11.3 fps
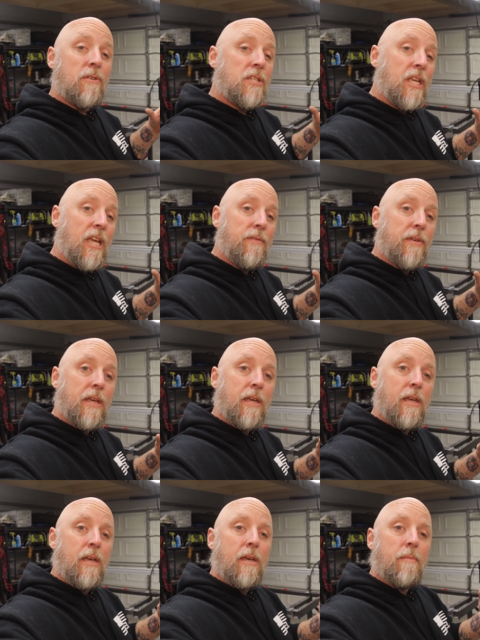
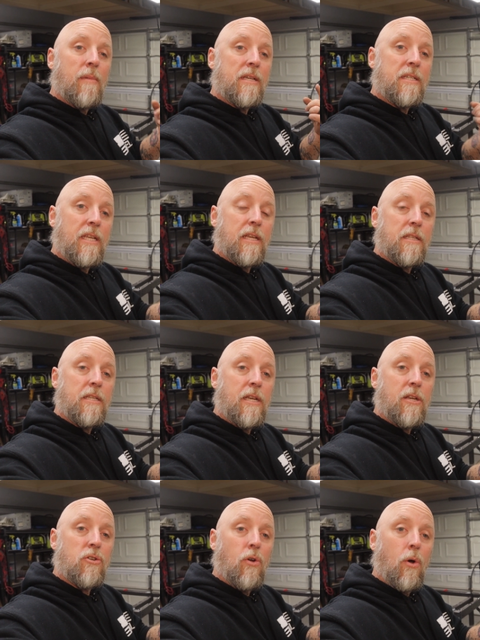receiving my
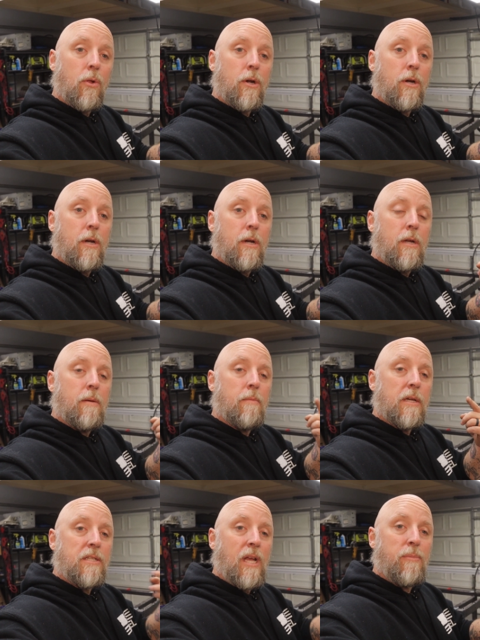CNC controller,
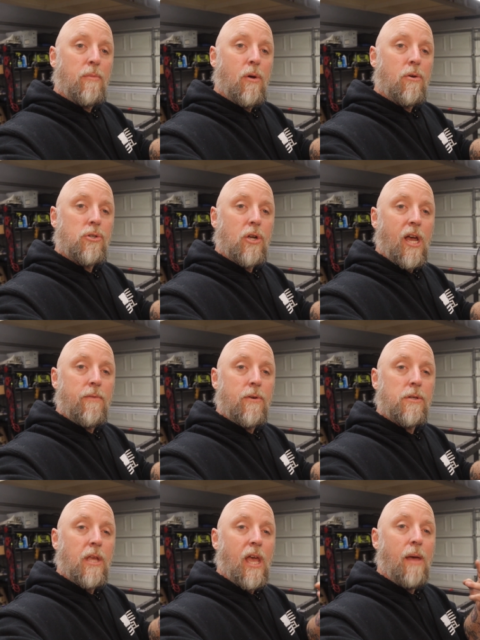my stepper motor
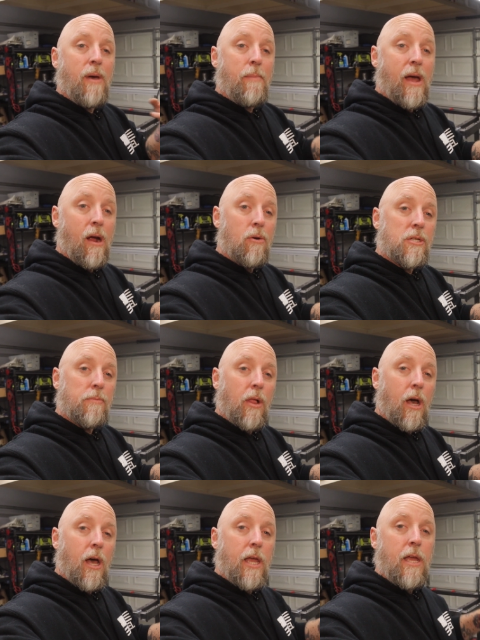drivers, and my power
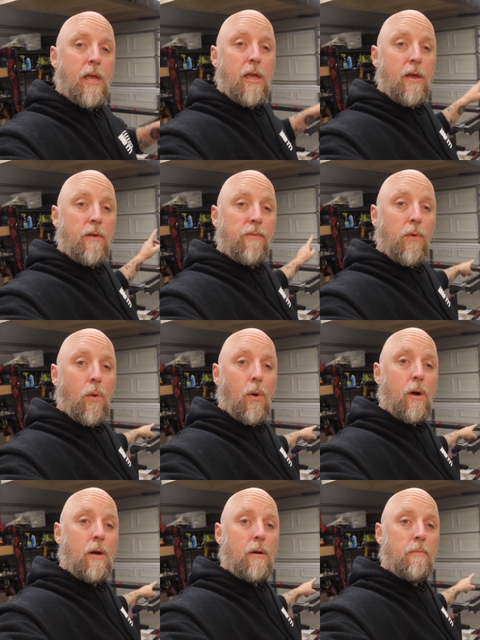supply
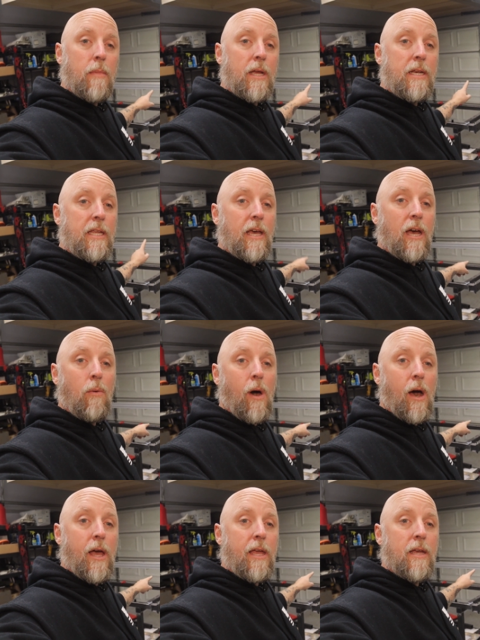for my
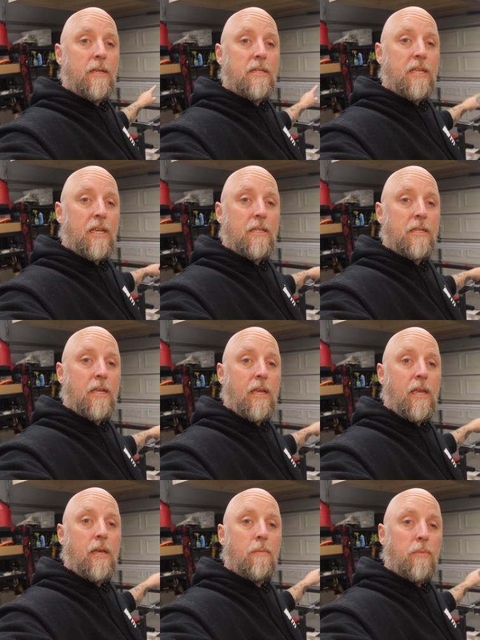DIY
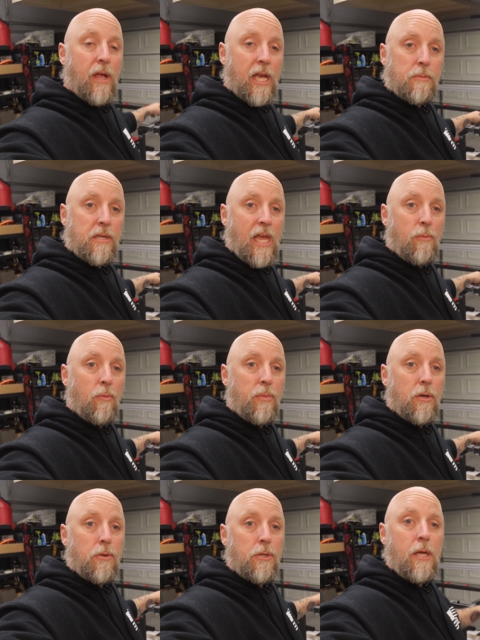CNC plasma table
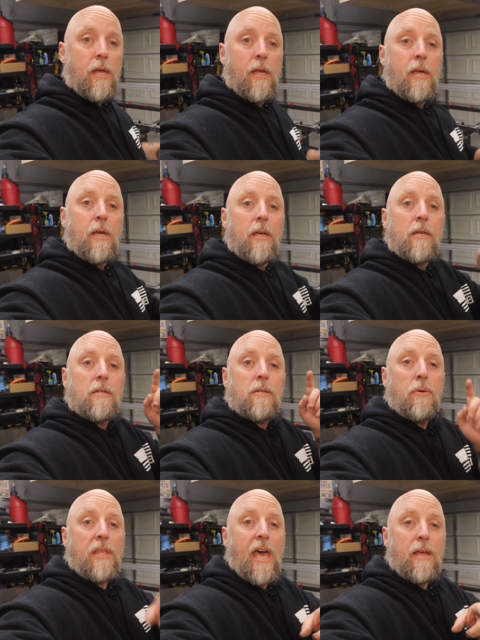build.
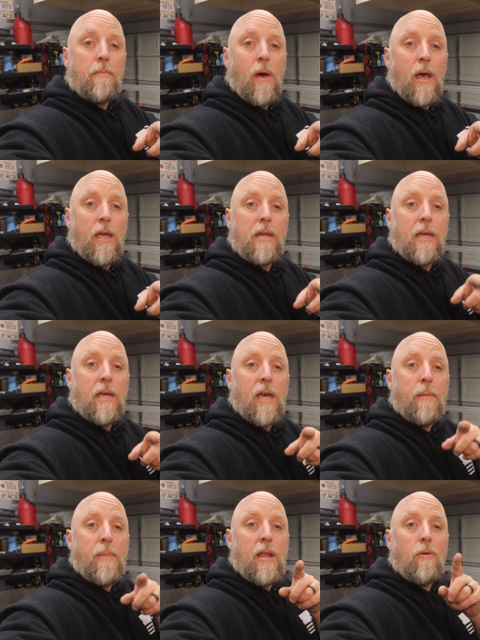So with that in mind,
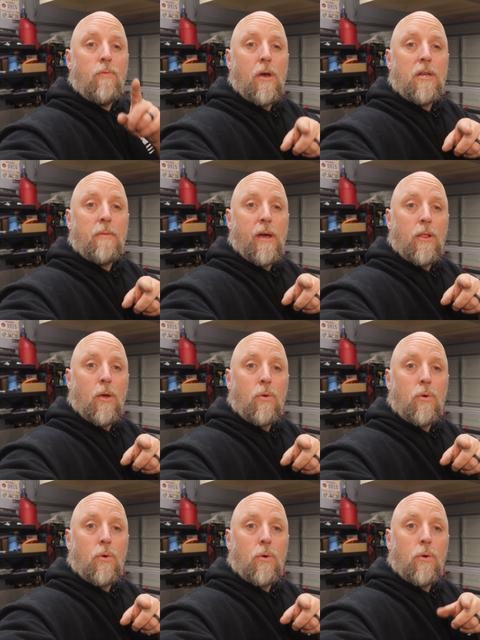I made a run to my
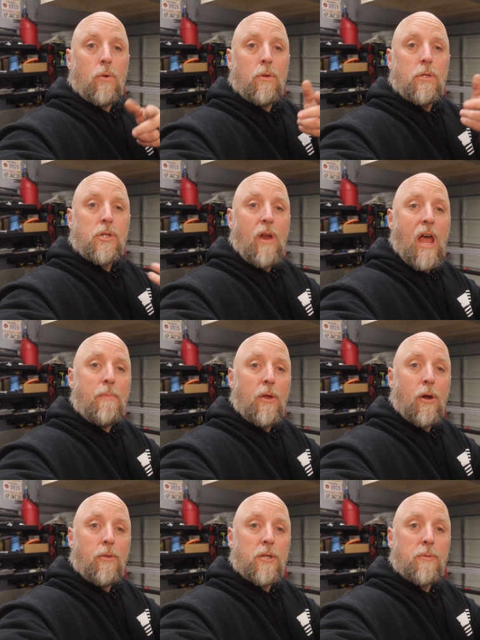local
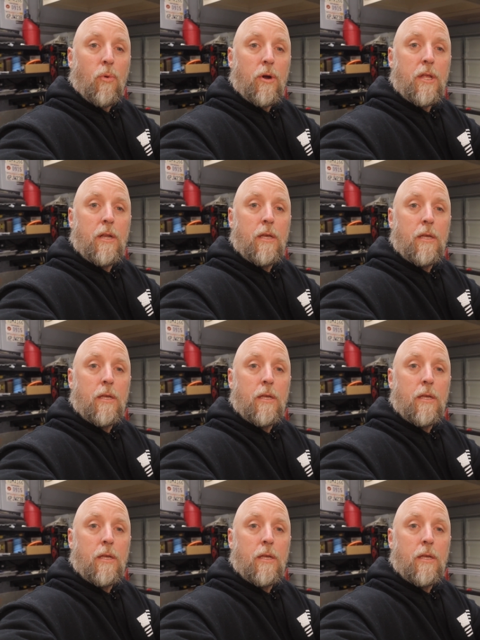scrapyard this morning